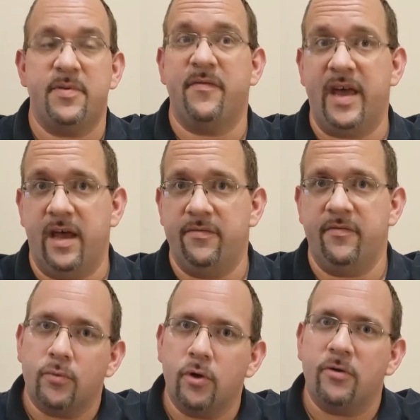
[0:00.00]
of valves,
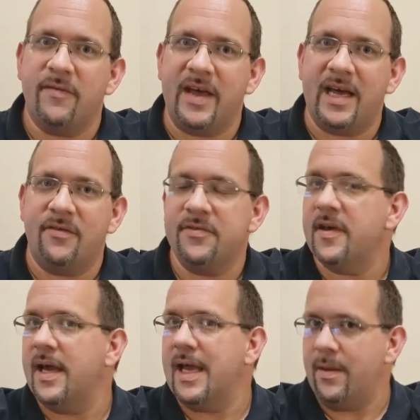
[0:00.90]
rotary valves
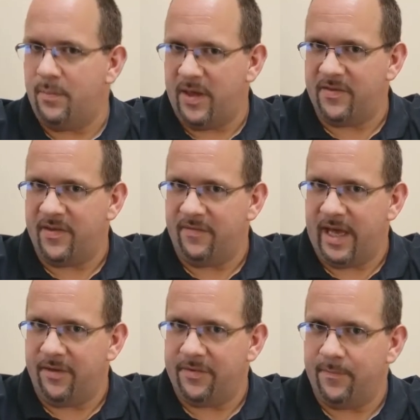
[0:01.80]
and piston
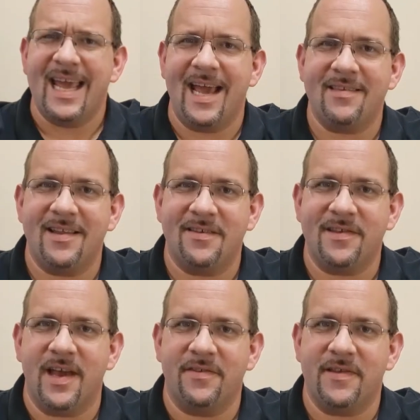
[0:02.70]
valves. As I
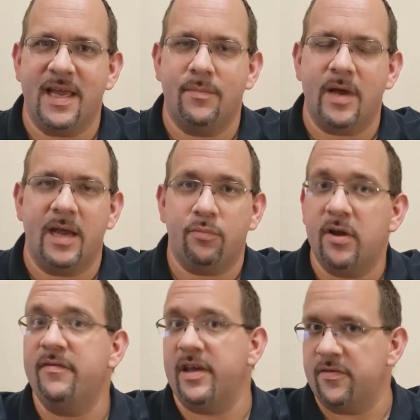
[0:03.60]
discussed in my
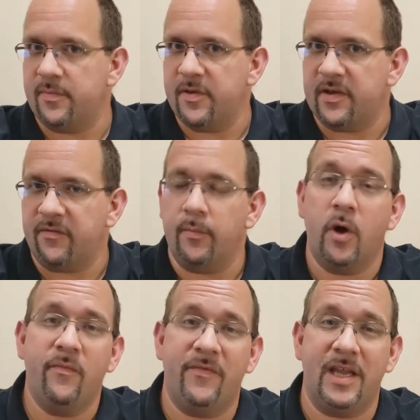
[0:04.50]
previous Music from
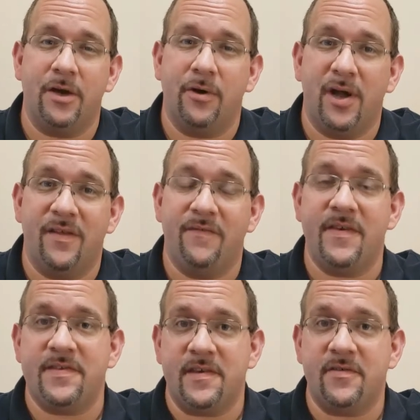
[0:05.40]
Home video on the
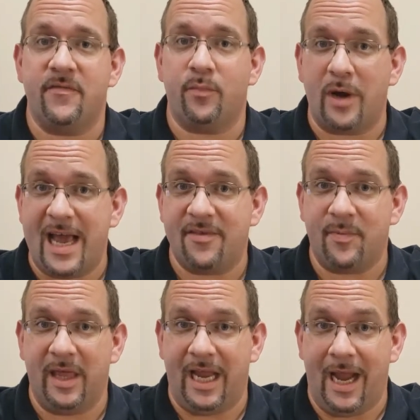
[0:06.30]
physics of brass
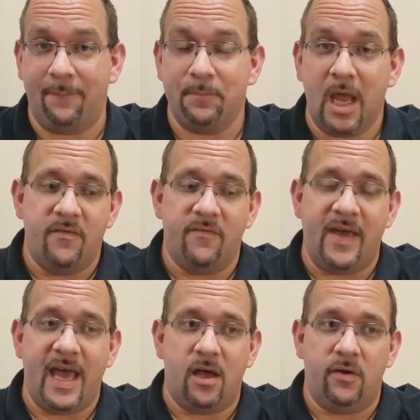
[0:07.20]
playing,
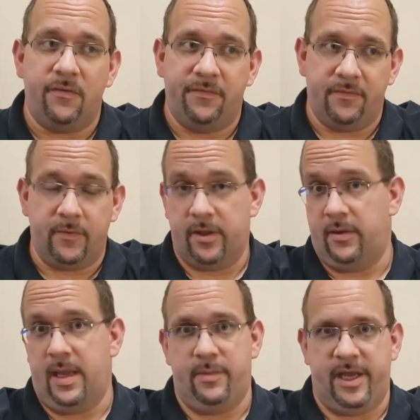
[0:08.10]
valves, whether
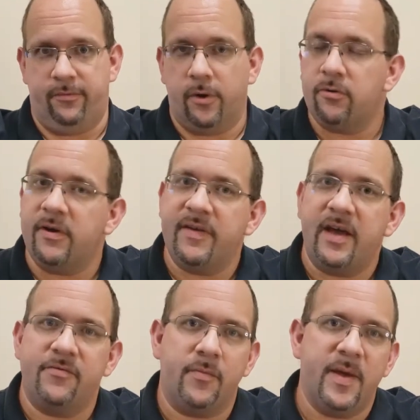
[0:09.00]
they be rotary
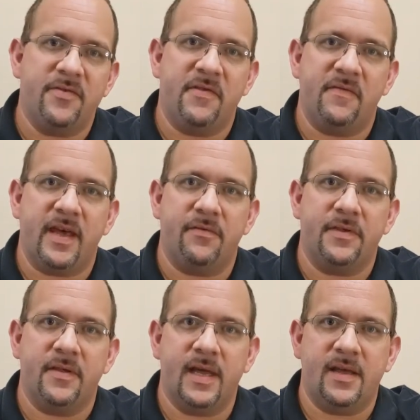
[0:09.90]
valves or piston valves,
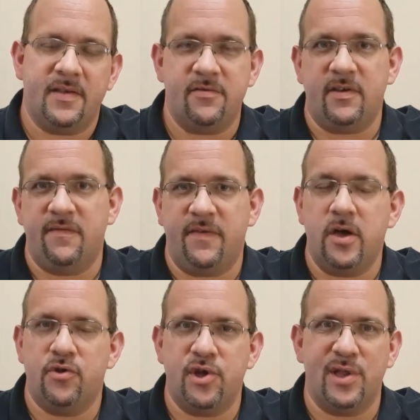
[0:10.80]
they essentially
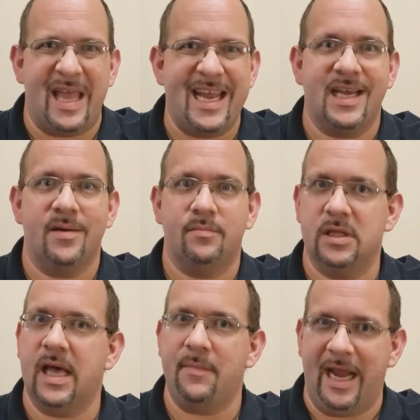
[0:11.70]
function like
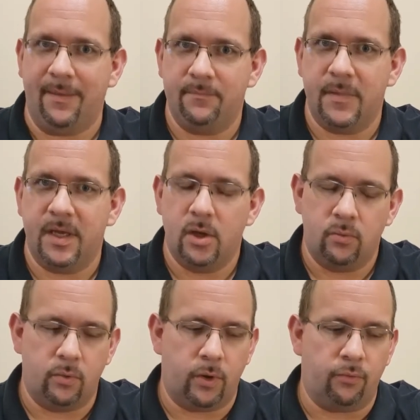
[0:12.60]
plumbing.
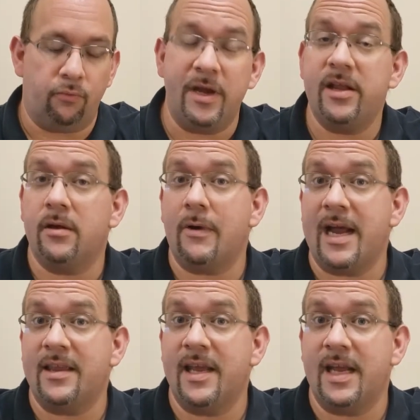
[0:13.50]
We're
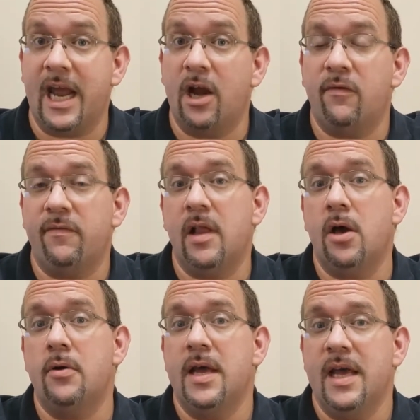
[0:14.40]
redirecting
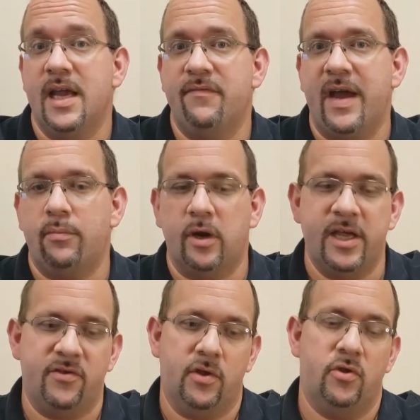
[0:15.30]
airflow and
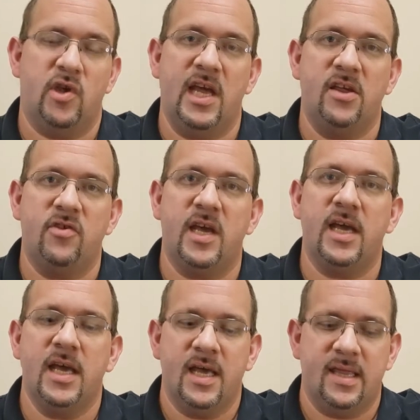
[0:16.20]
vibration,
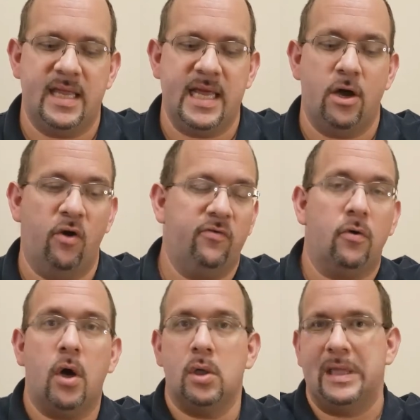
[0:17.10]
changing the
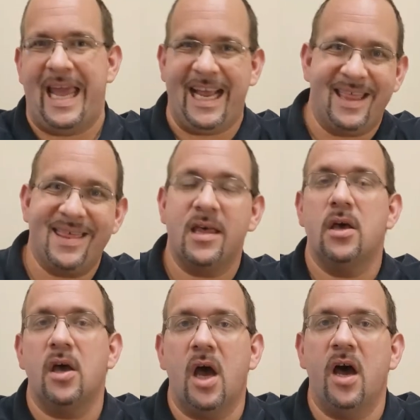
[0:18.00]
overall length
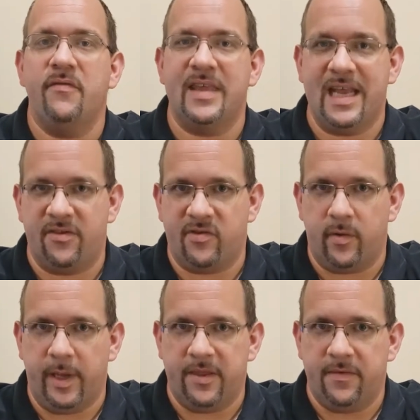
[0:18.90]
of the
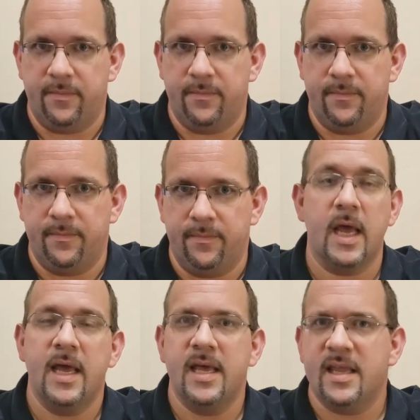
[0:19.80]
instrument.
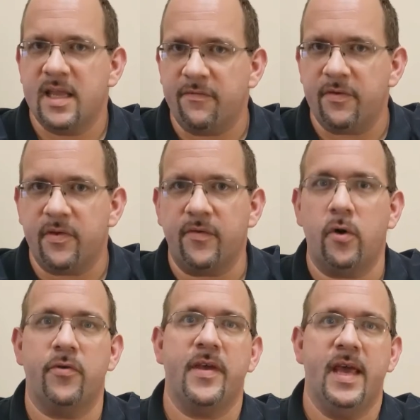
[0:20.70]
The difference, of
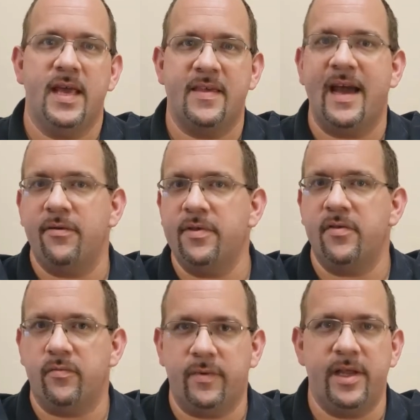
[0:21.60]
course, is how
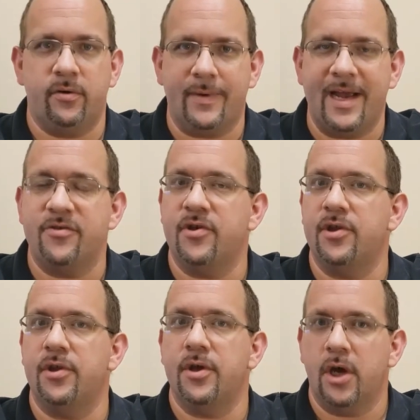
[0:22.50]
this
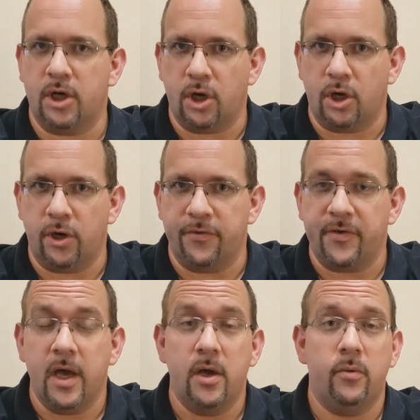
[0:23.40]
redirection occurs.
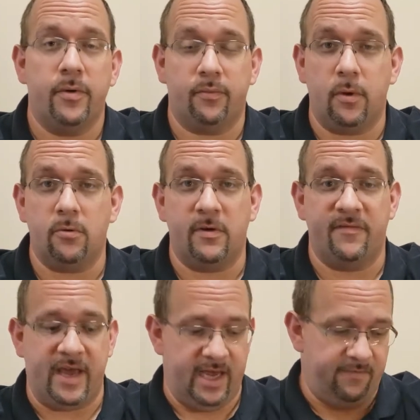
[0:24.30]
With rotary
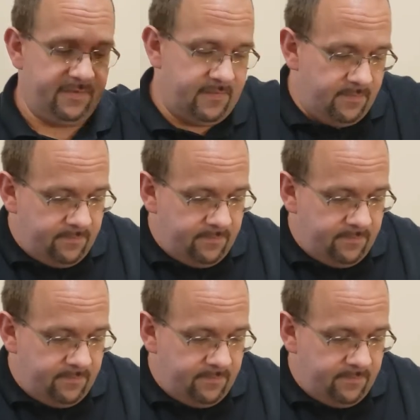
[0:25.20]
valves,